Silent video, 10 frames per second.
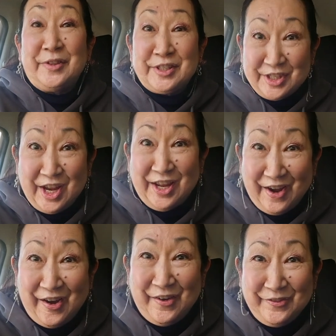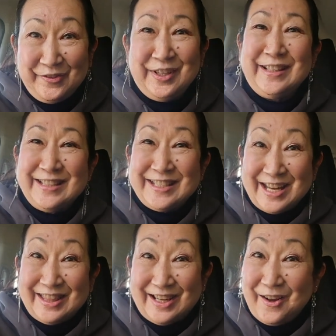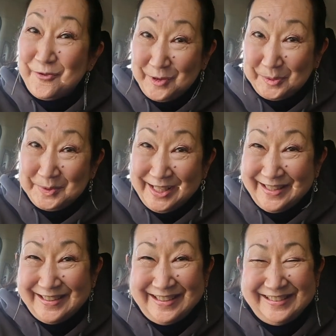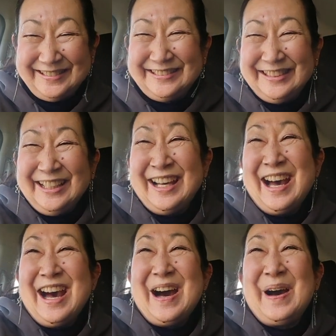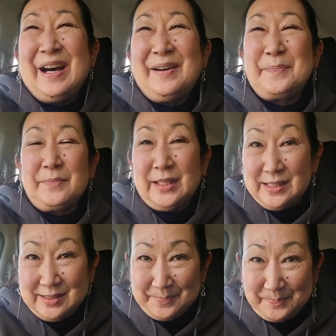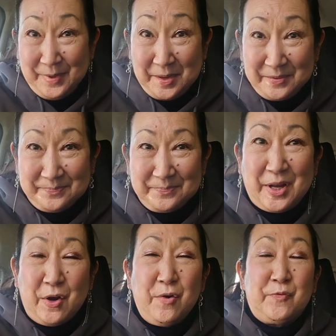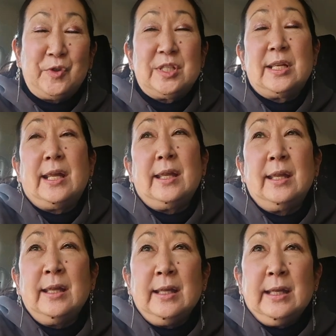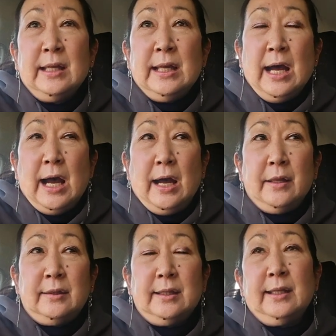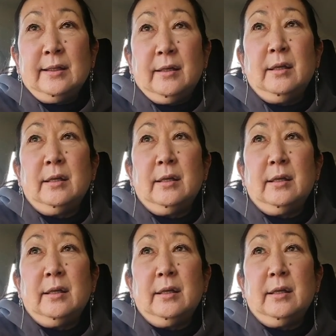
the day that I filmed it? That's my hope for today. I think